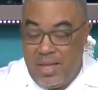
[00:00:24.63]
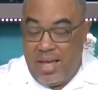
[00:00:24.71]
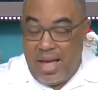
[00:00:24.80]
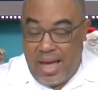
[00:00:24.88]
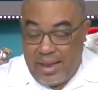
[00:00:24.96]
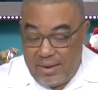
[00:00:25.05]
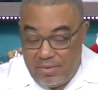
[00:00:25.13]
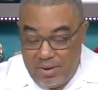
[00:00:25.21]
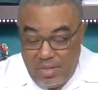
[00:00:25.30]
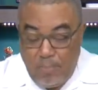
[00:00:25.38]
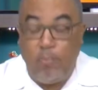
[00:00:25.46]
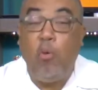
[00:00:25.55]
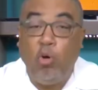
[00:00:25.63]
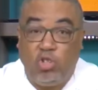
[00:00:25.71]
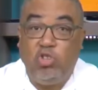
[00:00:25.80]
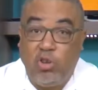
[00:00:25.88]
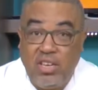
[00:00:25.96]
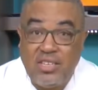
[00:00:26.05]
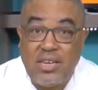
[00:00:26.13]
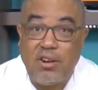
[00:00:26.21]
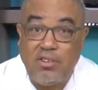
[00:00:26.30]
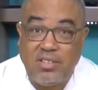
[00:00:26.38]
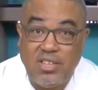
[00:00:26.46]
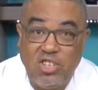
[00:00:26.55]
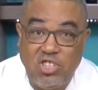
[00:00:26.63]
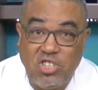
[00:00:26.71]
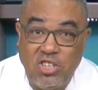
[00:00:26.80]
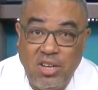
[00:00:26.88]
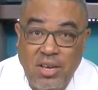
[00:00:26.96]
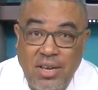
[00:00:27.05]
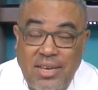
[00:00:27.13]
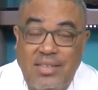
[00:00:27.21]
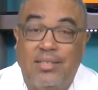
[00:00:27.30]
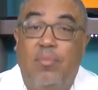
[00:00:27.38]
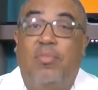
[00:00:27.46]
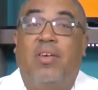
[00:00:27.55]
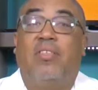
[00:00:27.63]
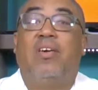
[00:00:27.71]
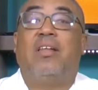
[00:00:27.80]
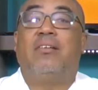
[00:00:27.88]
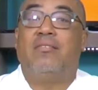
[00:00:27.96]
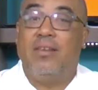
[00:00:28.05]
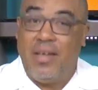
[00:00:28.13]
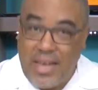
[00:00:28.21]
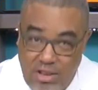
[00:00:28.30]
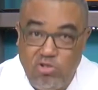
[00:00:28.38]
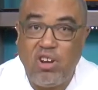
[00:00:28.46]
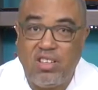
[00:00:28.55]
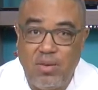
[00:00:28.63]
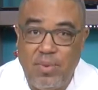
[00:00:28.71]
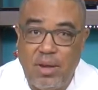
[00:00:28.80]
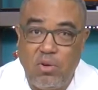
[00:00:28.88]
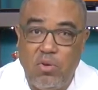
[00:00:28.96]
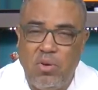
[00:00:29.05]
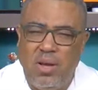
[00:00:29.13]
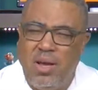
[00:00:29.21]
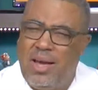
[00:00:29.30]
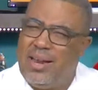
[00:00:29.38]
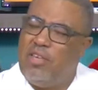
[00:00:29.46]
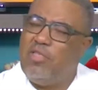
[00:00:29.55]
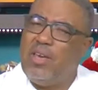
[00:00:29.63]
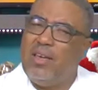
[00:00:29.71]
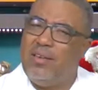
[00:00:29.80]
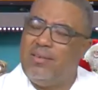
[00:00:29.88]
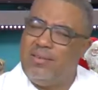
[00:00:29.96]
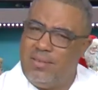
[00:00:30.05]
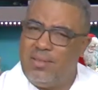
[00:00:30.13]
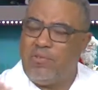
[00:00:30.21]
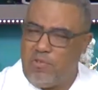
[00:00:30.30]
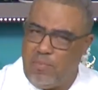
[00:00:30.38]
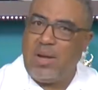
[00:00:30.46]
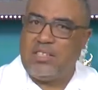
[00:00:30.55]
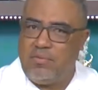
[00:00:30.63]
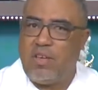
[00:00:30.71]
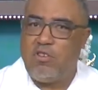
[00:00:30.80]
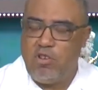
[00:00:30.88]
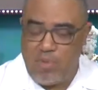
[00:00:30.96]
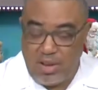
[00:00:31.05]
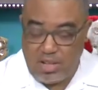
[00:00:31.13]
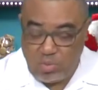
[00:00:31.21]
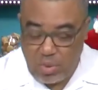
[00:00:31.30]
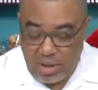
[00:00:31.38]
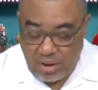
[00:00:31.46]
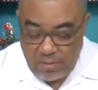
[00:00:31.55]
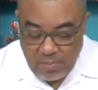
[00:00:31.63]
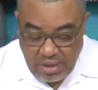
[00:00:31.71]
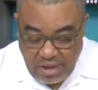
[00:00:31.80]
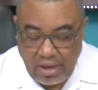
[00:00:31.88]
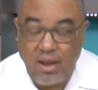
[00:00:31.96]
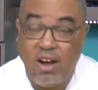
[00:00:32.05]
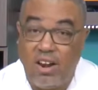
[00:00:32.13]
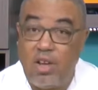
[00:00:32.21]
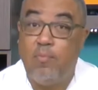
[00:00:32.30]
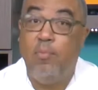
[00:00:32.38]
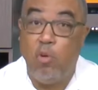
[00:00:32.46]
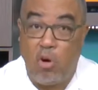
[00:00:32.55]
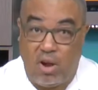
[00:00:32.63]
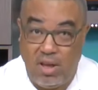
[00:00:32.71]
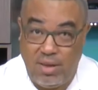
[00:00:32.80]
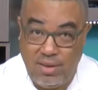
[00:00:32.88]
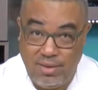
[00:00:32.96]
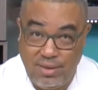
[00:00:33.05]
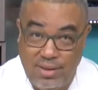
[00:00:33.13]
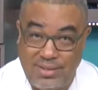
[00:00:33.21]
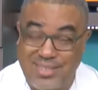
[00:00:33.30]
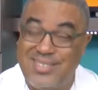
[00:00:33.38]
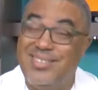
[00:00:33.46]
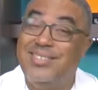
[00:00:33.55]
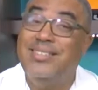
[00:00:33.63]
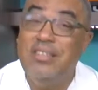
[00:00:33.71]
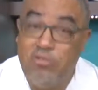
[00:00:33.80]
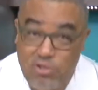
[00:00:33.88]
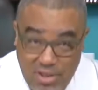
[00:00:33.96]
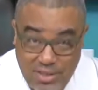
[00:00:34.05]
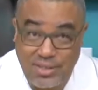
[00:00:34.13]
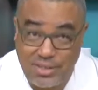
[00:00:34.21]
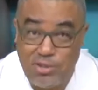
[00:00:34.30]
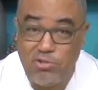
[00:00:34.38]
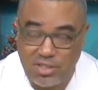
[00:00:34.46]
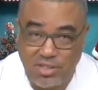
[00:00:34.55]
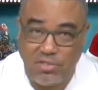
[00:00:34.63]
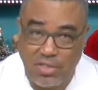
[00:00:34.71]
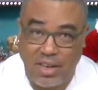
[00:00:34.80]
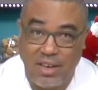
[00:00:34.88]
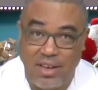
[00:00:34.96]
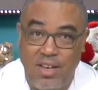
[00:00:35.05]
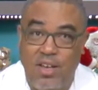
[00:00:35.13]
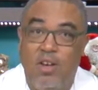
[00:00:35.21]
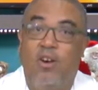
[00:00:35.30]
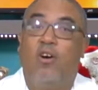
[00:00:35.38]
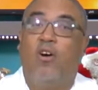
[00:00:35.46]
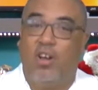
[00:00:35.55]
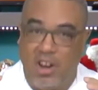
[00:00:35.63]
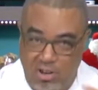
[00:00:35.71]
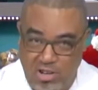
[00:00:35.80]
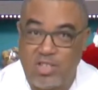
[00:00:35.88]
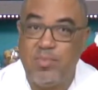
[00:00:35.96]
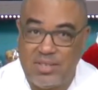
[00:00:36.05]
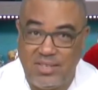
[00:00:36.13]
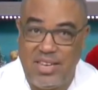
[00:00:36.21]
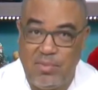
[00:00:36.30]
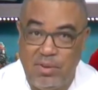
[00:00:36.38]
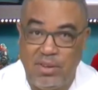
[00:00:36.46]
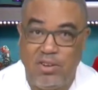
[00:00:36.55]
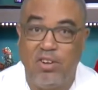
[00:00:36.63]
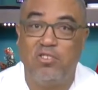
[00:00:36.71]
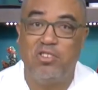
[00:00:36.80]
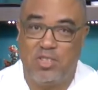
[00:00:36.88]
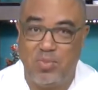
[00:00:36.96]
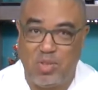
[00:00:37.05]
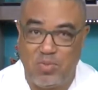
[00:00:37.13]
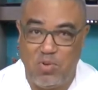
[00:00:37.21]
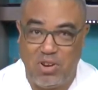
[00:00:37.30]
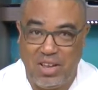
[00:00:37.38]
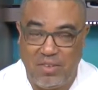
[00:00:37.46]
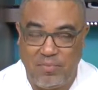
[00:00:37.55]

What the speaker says: And the Portuguese heritage is something that in Trinidad and Tobago, and I think in different parts of the Caribbean as well, garlic pork is a serious thing on a Christmas table on Christmas morning.